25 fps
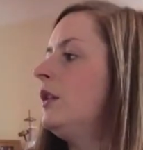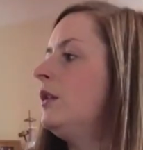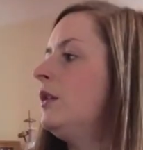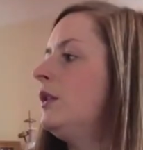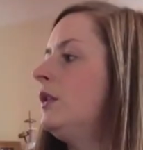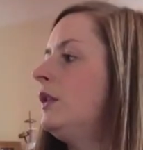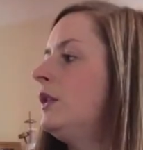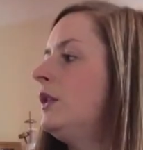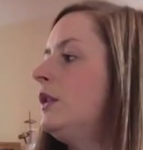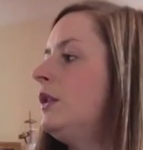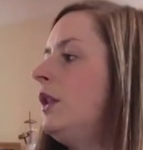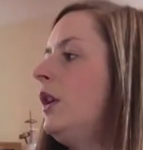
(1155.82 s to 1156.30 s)

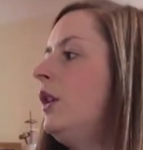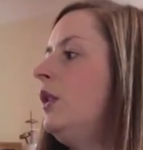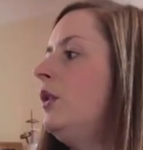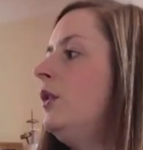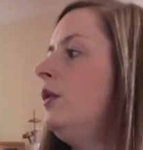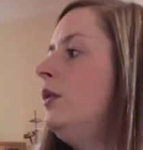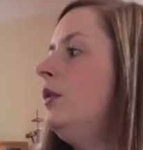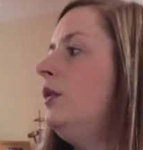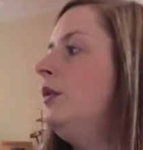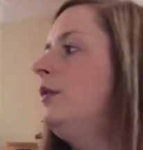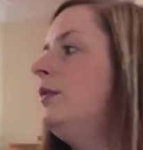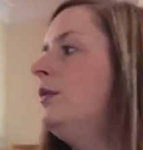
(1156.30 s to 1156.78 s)

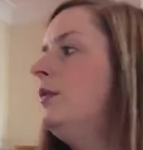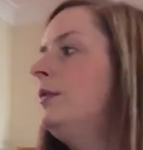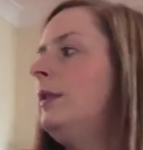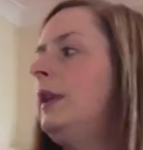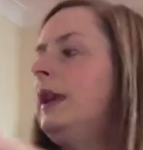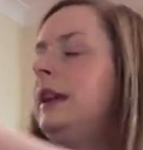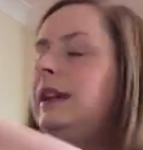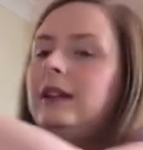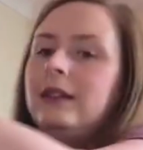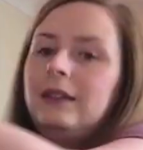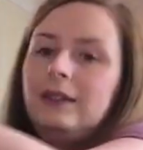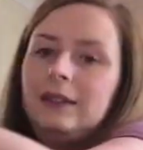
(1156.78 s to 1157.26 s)
So my
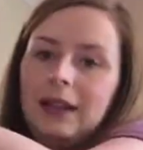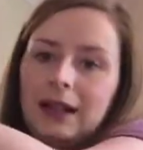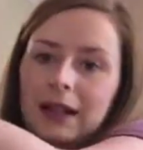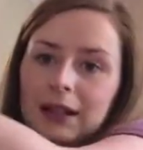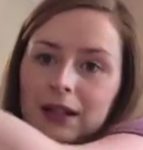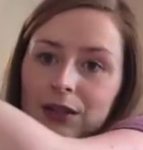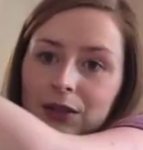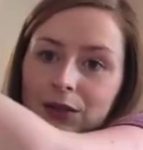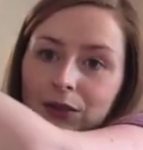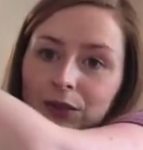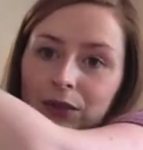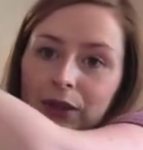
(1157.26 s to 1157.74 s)

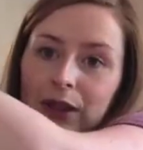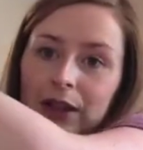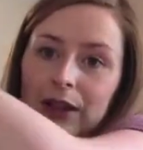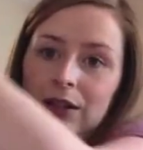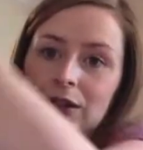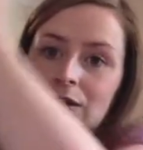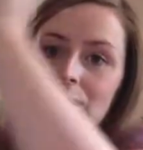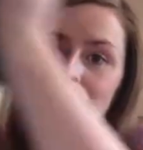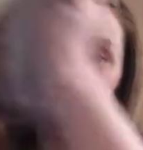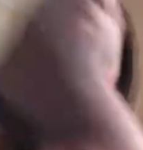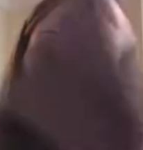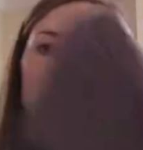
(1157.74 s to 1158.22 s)
next
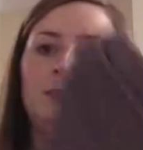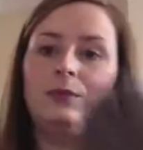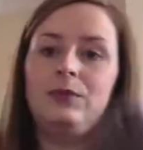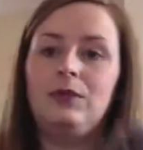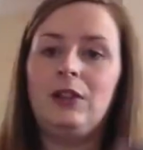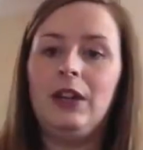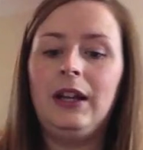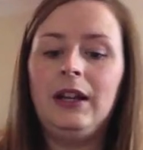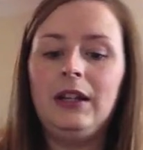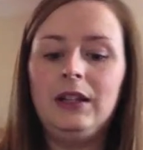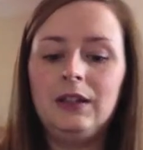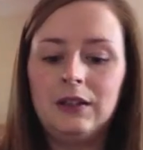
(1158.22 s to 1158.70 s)
finished
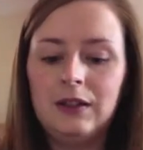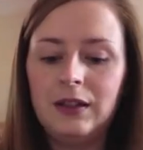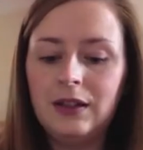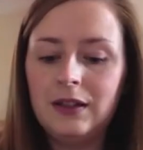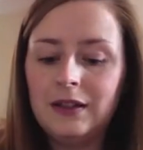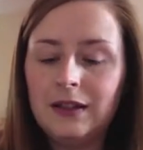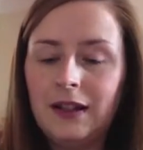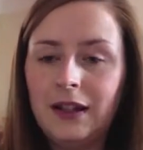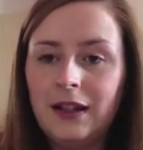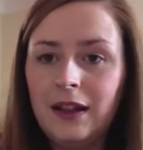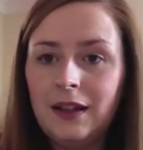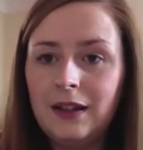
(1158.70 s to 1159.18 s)
object,
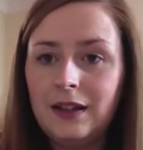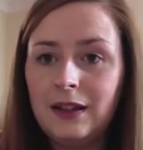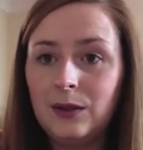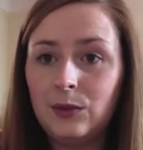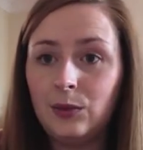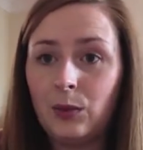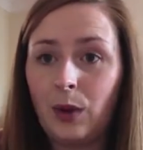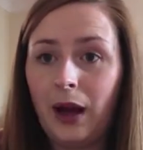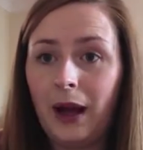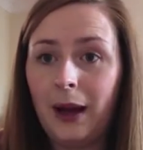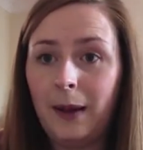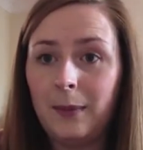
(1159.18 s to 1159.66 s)
see, this is
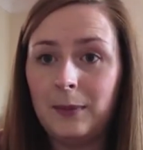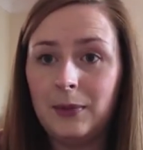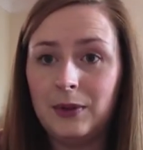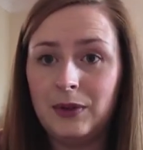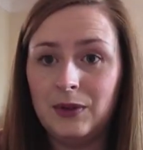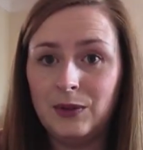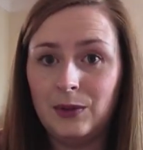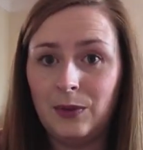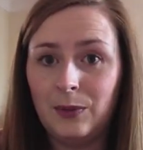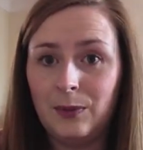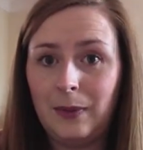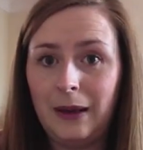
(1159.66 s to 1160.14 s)
what
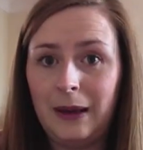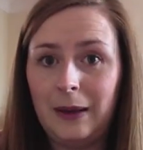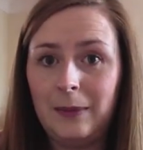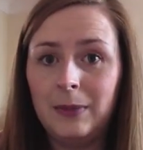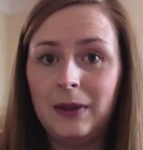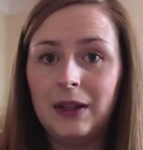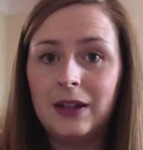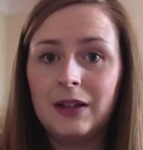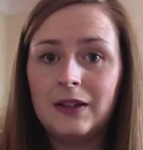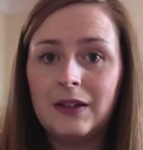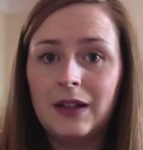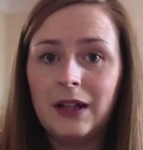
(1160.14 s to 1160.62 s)
happens with me,
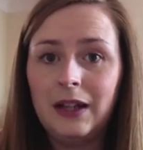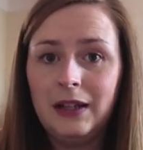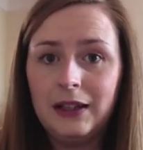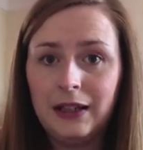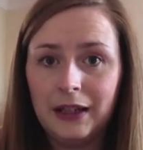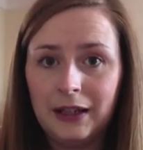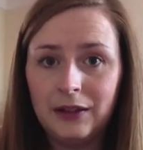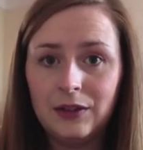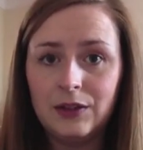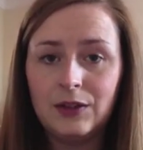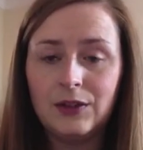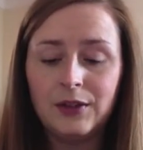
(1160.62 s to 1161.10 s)
because I
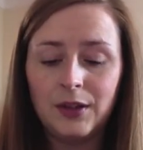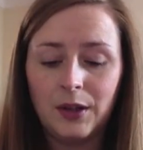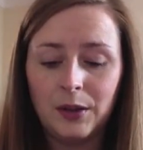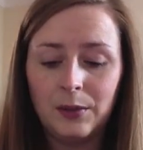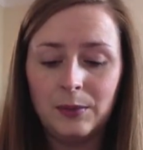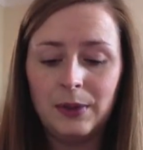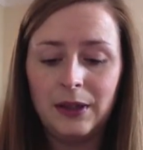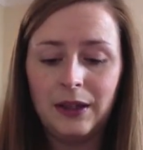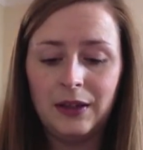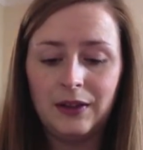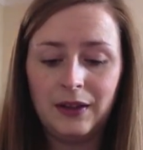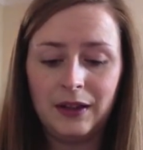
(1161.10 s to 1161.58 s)
knit so
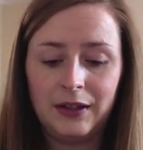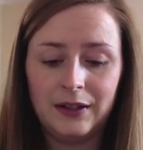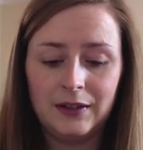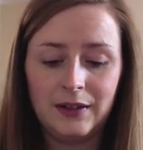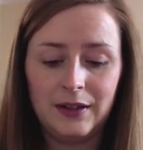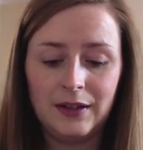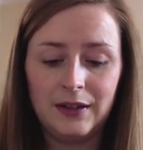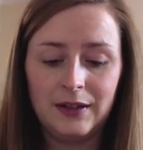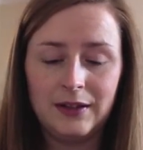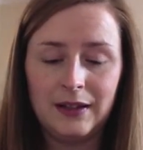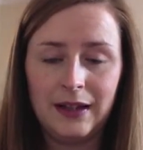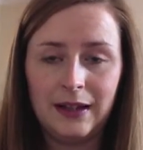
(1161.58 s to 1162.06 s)
many things
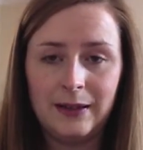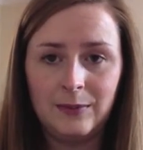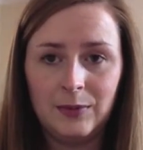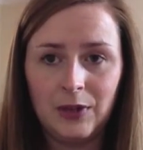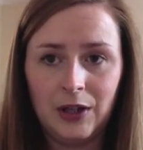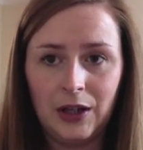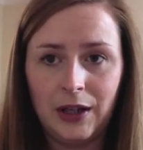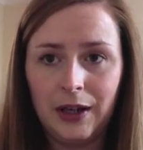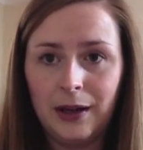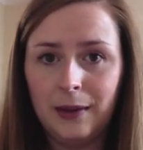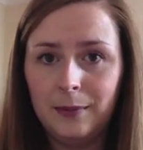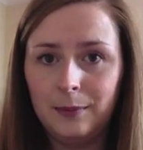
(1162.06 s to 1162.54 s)
at the same
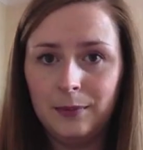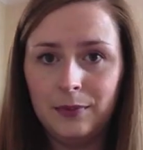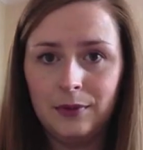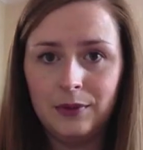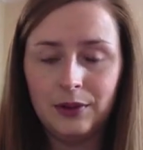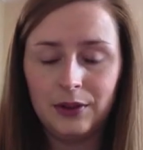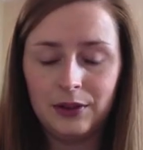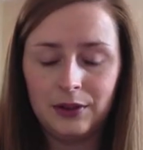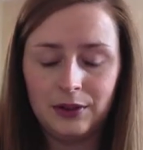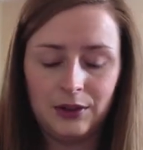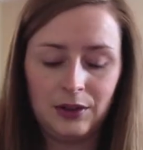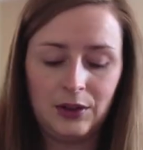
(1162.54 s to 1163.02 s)
time,
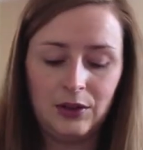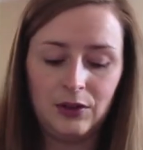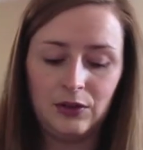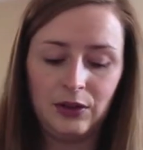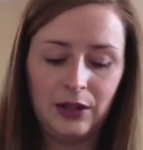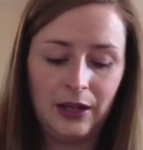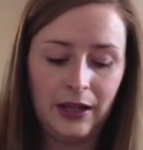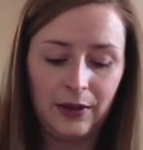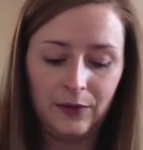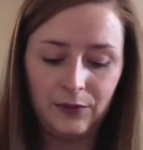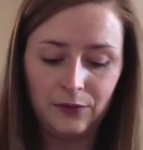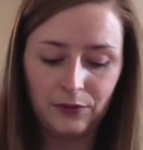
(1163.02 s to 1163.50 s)
usually
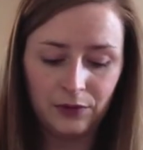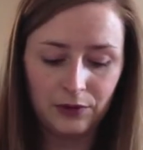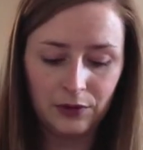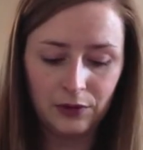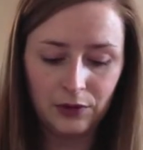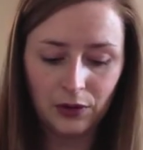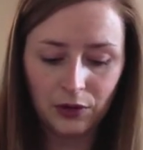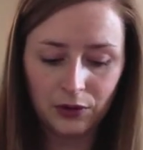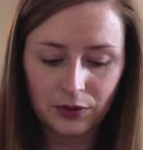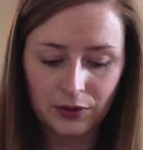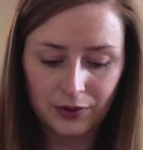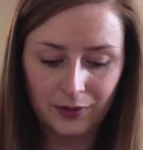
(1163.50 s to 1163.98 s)
have
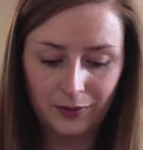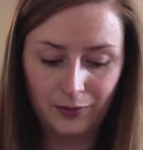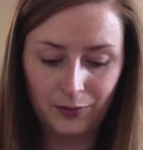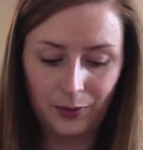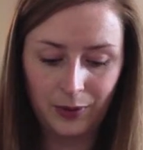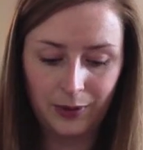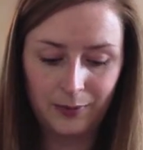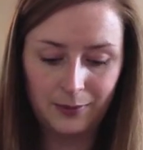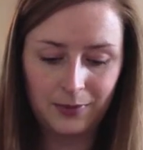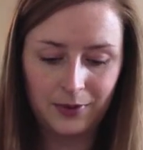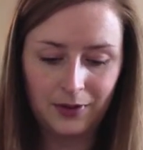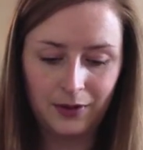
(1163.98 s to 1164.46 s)
lots of
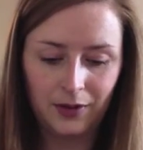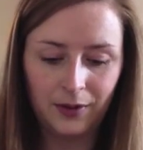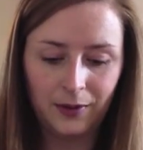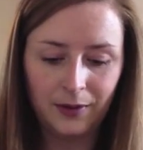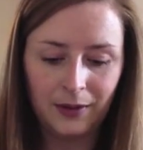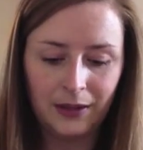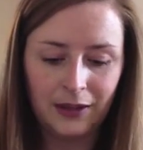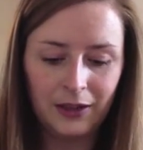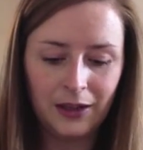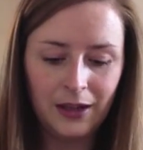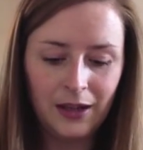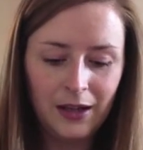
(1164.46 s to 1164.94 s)
whips
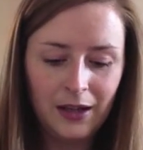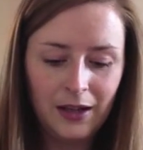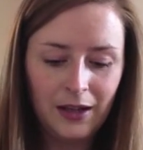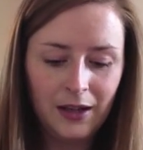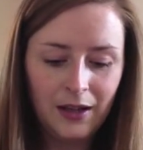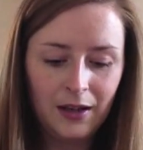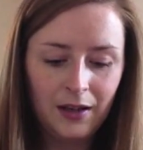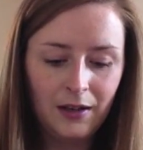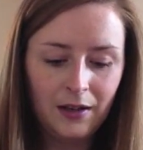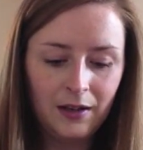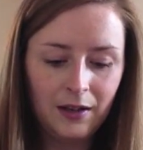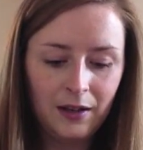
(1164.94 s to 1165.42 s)
going.
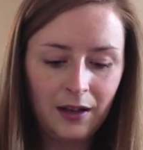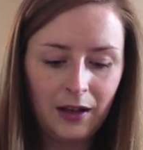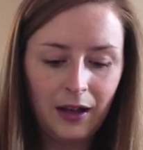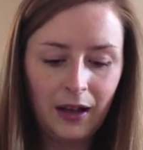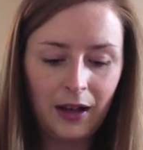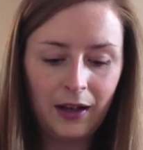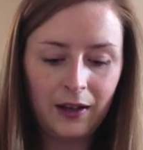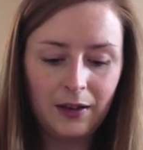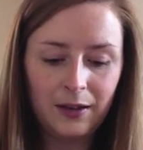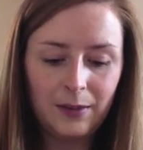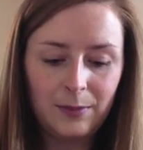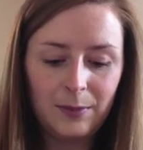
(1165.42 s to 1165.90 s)

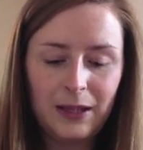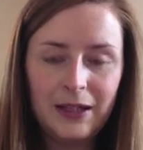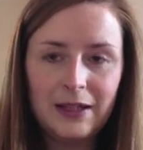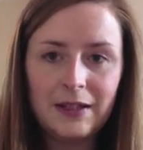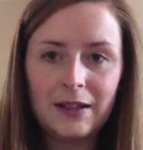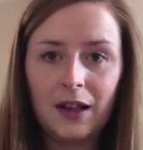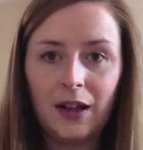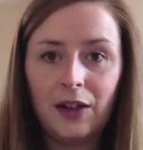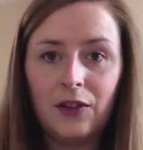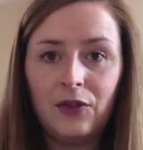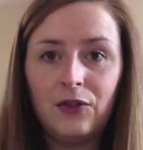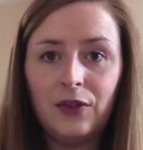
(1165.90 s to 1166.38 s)
It means
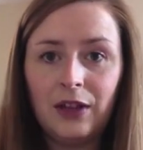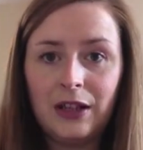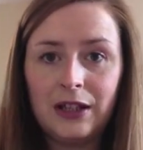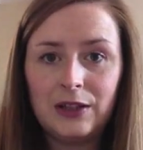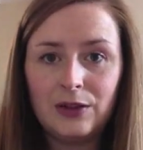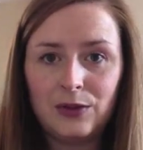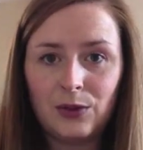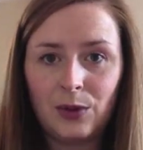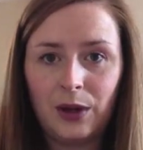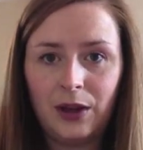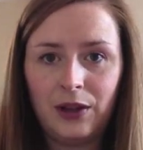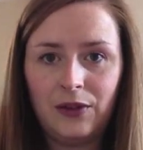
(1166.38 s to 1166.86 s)
that I finish
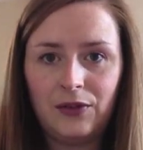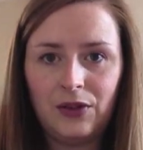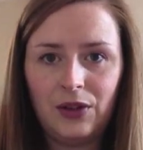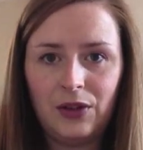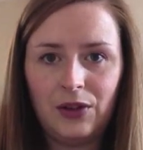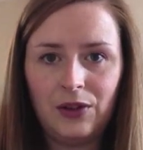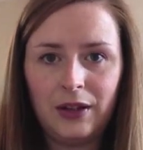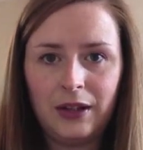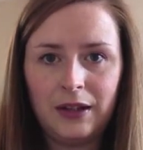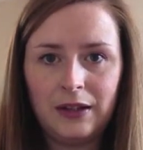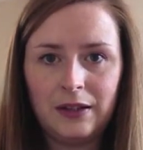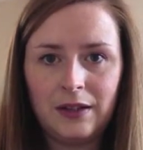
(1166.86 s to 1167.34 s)
quite a few
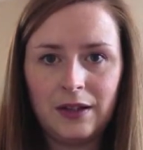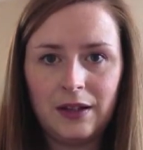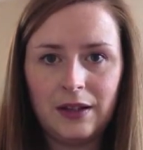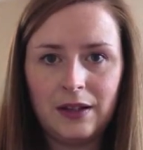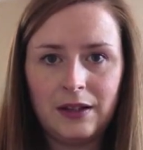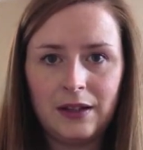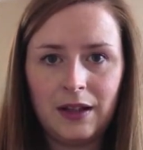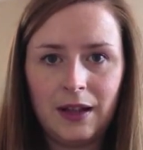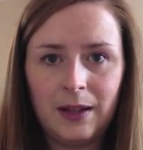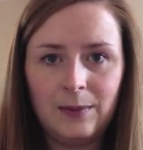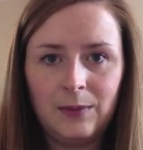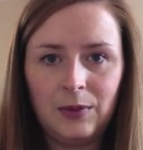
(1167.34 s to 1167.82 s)
things at the
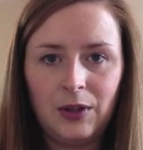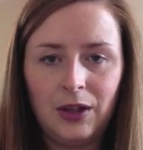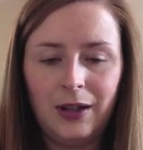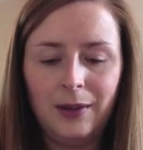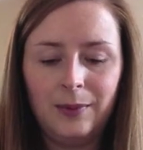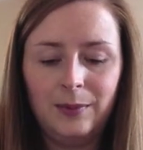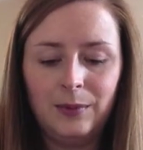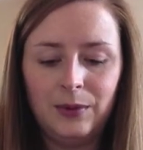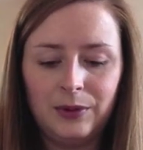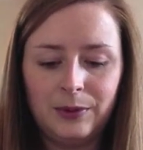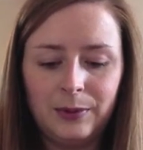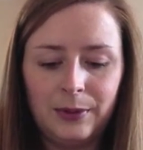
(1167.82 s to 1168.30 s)
same
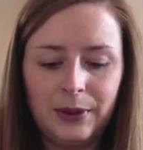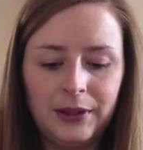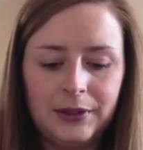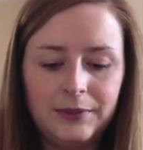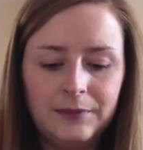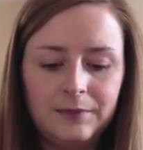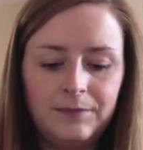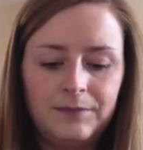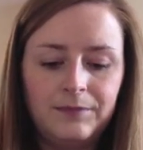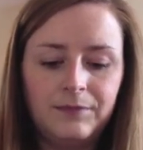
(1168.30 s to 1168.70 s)
time as well,